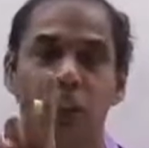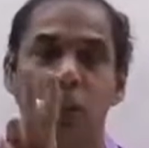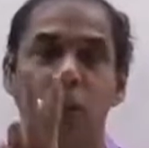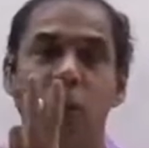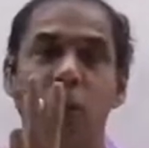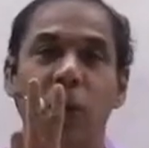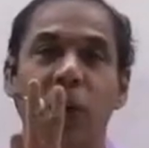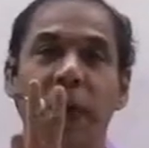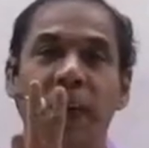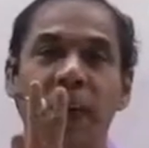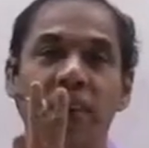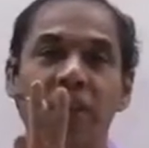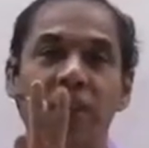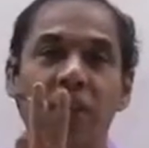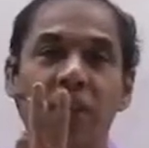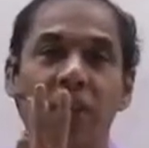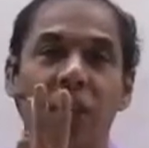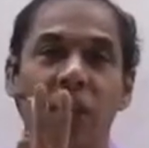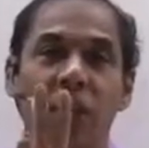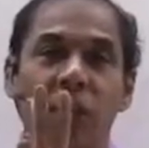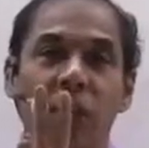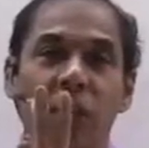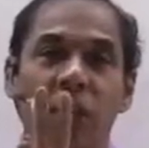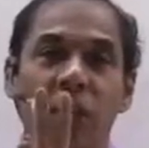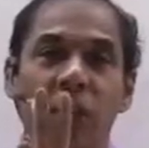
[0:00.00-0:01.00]
Two actions
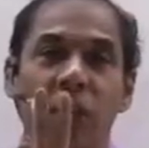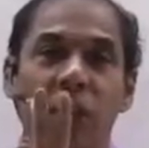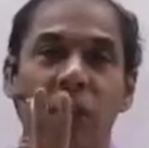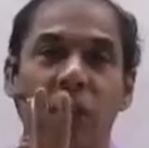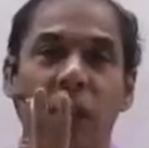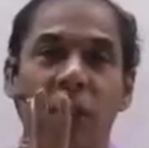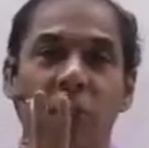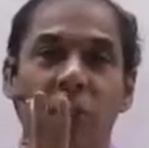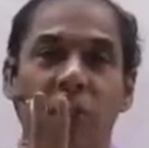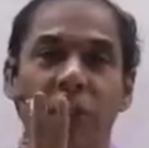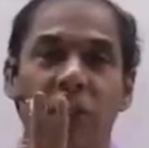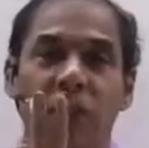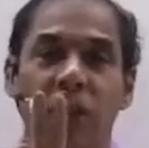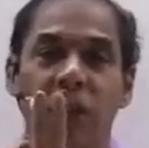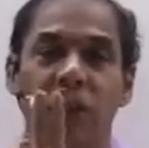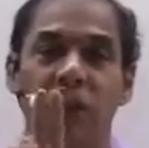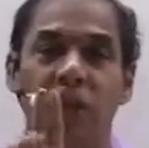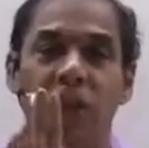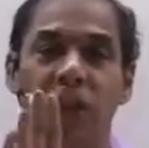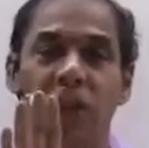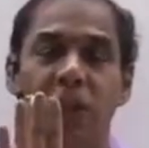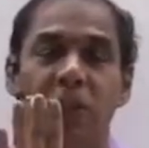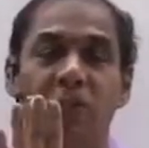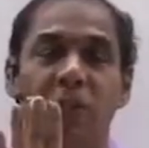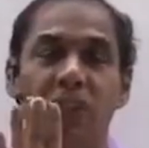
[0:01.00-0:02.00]
are going to happen here.
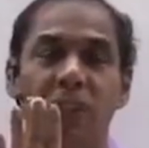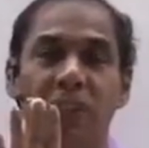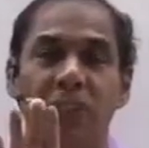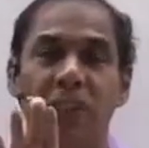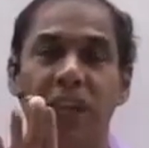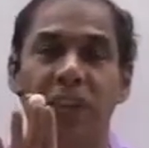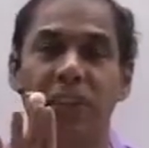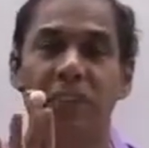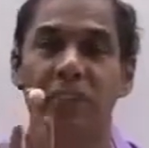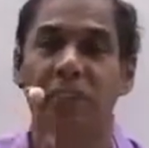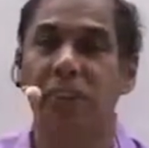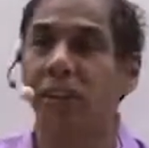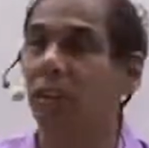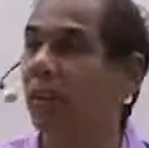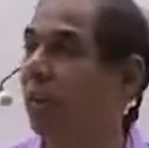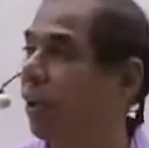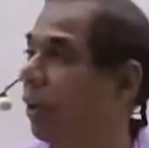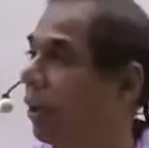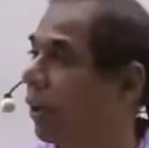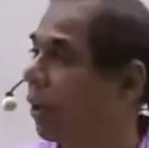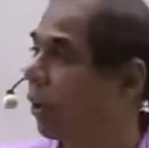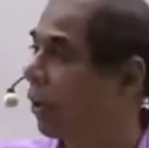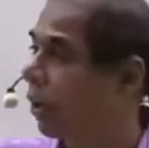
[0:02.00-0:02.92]
What is the first action?